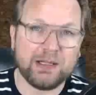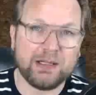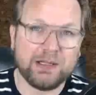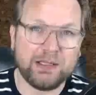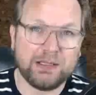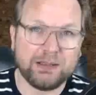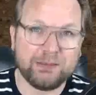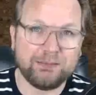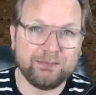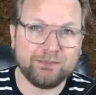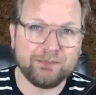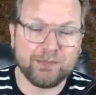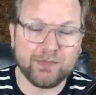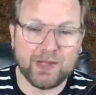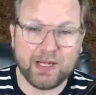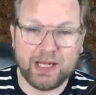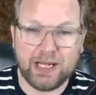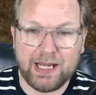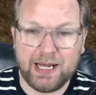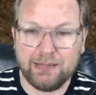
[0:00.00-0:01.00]
I'm
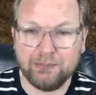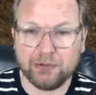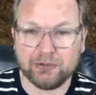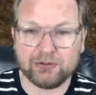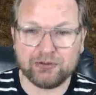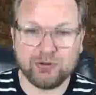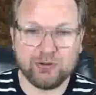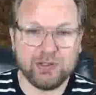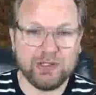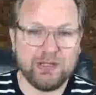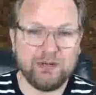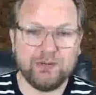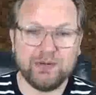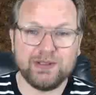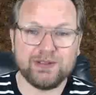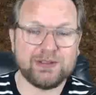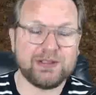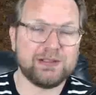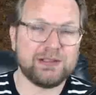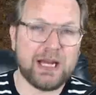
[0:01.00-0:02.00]
not sure if
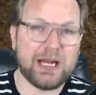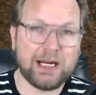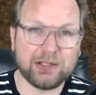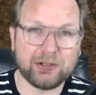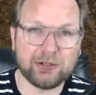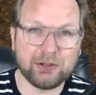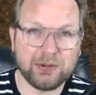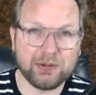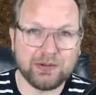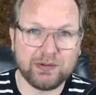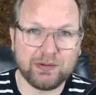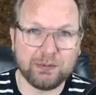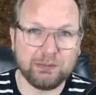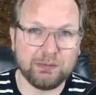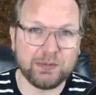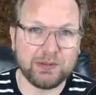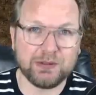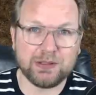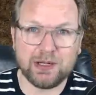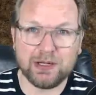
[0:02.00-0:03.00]
this is accurate,
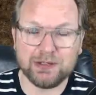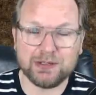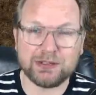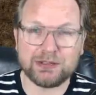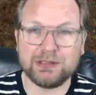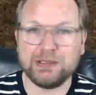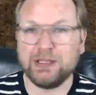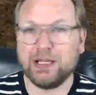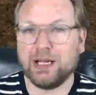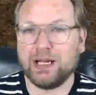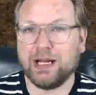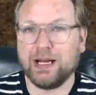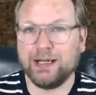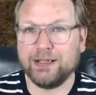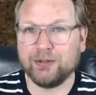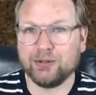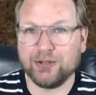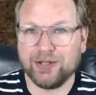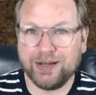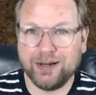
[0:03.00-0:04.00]
but honestly,
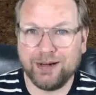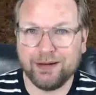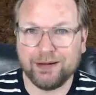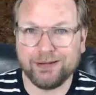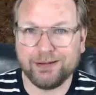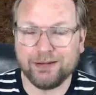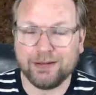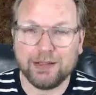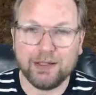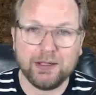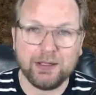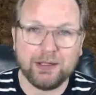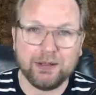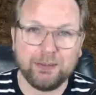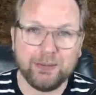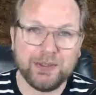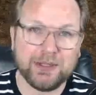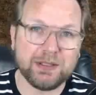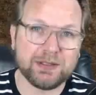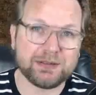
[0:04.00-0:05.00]
I don't care
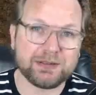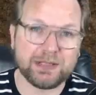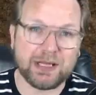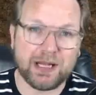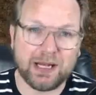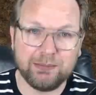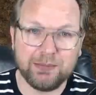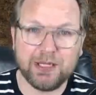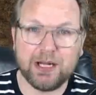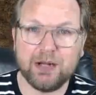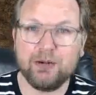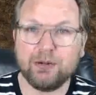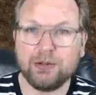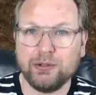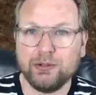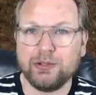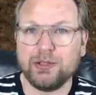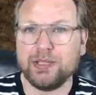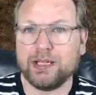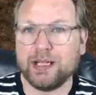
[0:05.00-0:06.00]
because I'm now
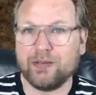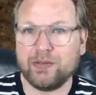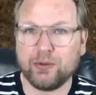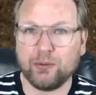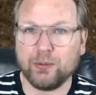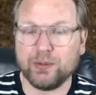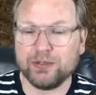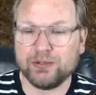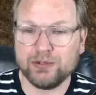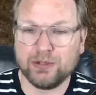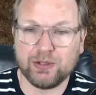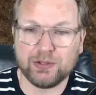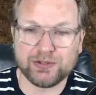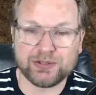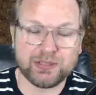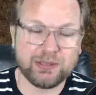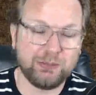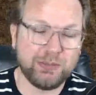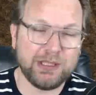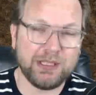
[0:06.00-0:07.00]
looking at the
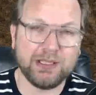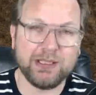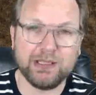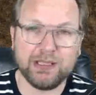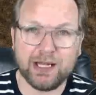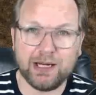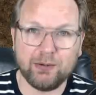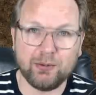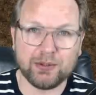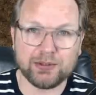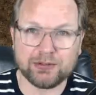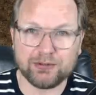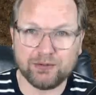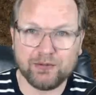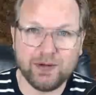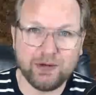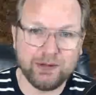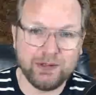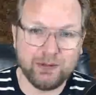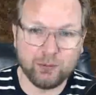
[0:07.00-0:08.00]
results. At the beginning, I was
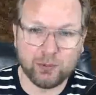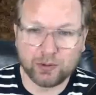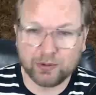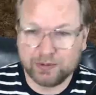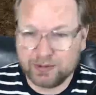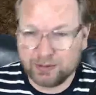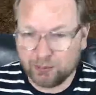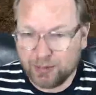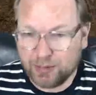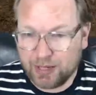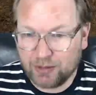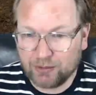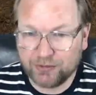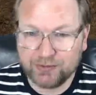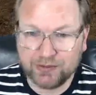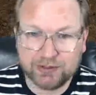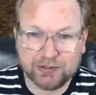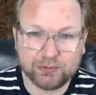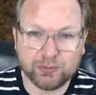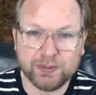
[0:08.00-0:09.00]
very worried
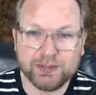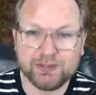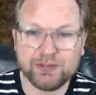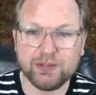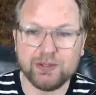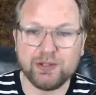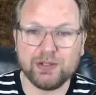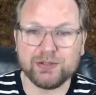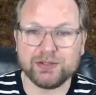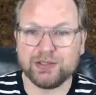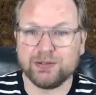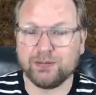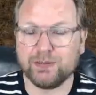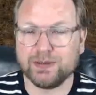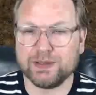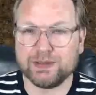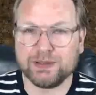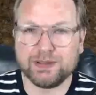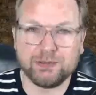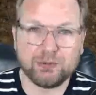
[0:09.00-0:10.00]
about these results,
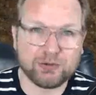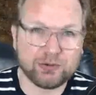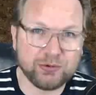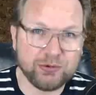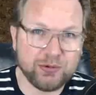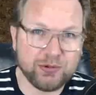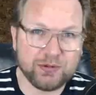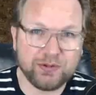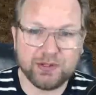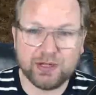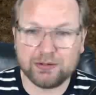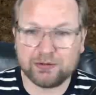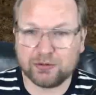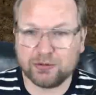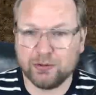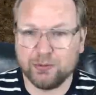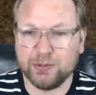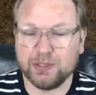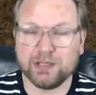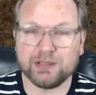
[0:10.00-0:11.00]
if it's true or not
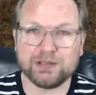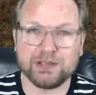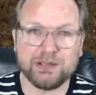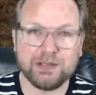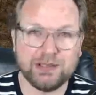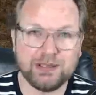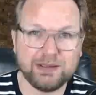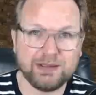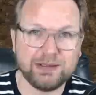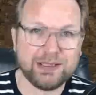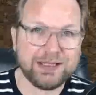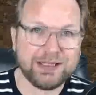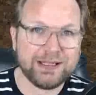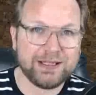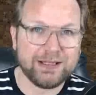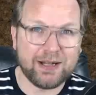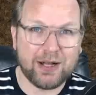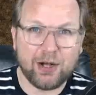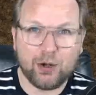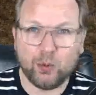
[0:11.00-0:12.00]
true, because I didn't
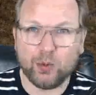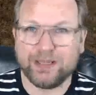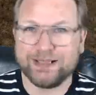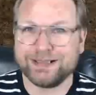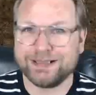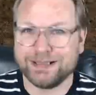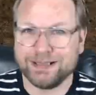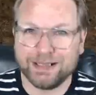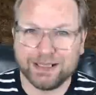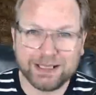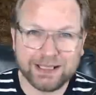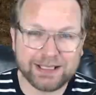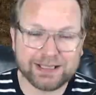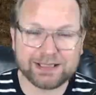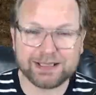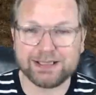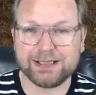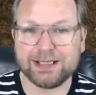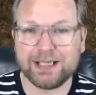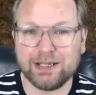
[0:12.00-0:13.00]
always see
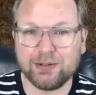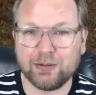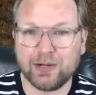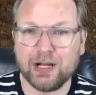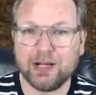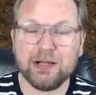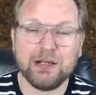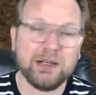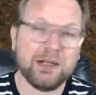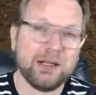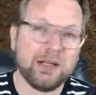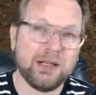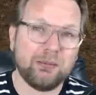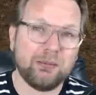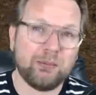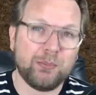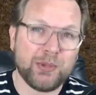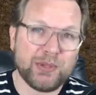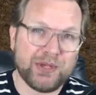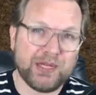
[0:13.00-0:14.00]
clicks, etc.
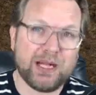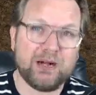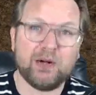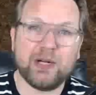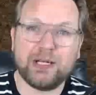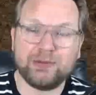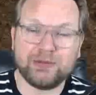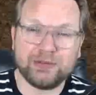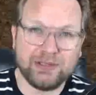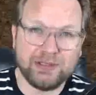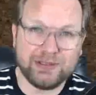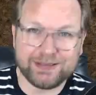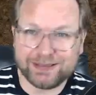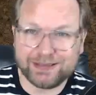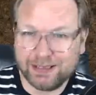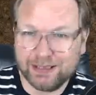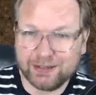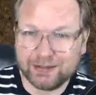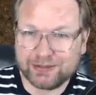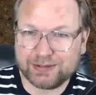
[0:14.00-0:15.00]
But now I've seen
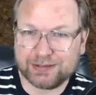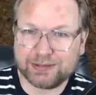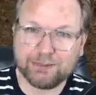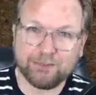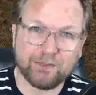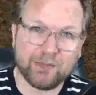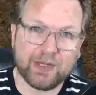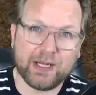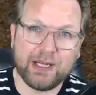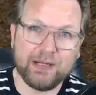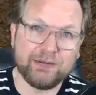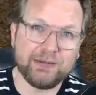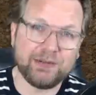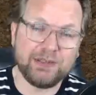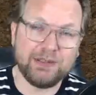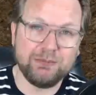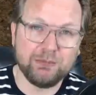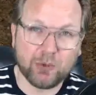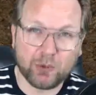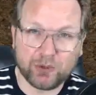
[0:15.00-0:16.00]
sales. I've
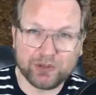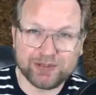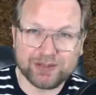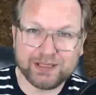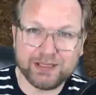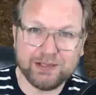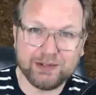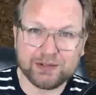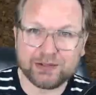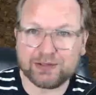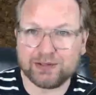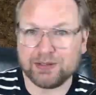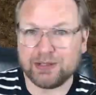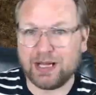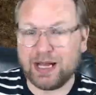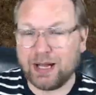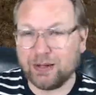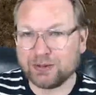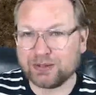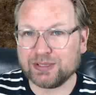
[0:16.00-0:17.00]
seen more sales
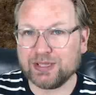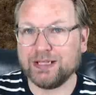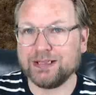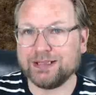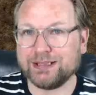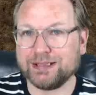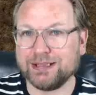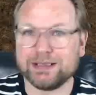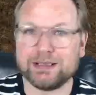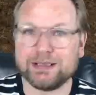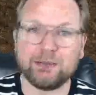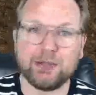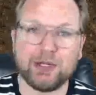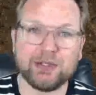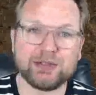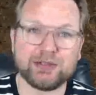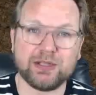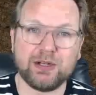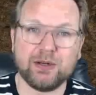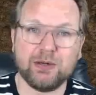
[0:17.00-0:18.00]
outside the system
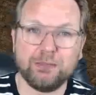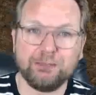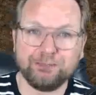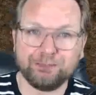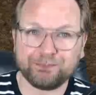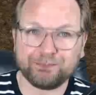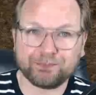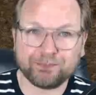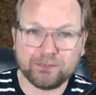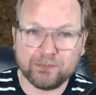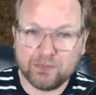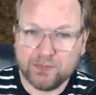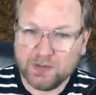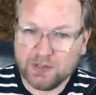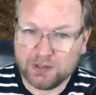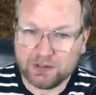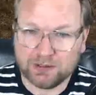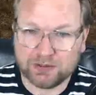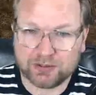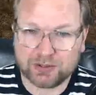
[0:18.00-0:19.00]
also.
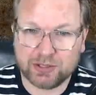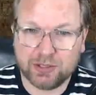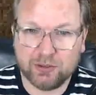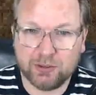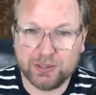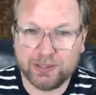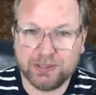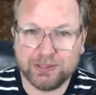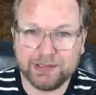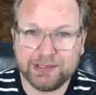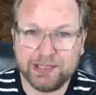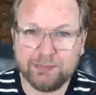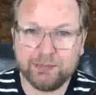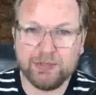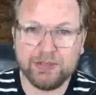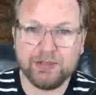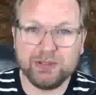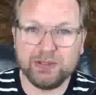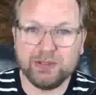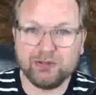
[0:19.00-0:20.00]
So let
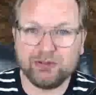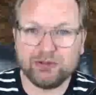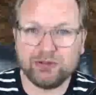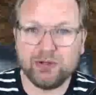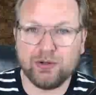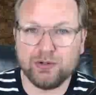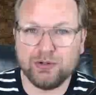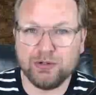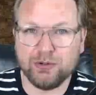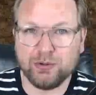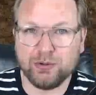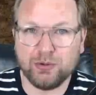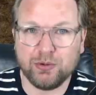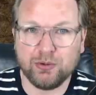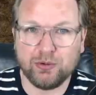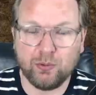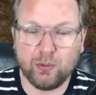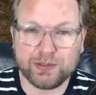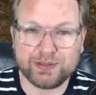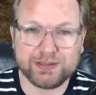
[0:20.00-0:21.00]
me show you
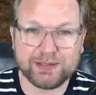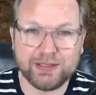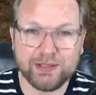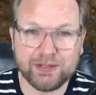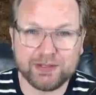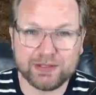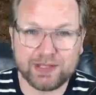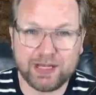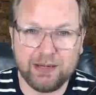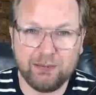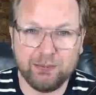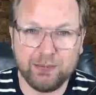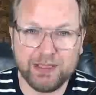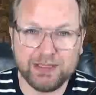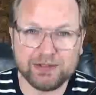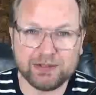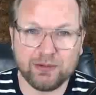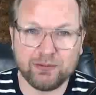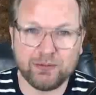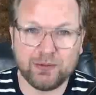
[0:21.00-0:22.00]
what sales I
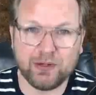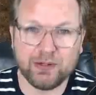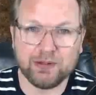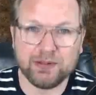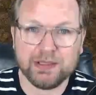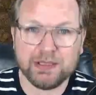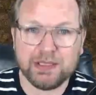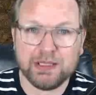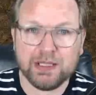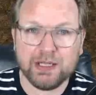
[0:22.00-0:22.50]
made so far.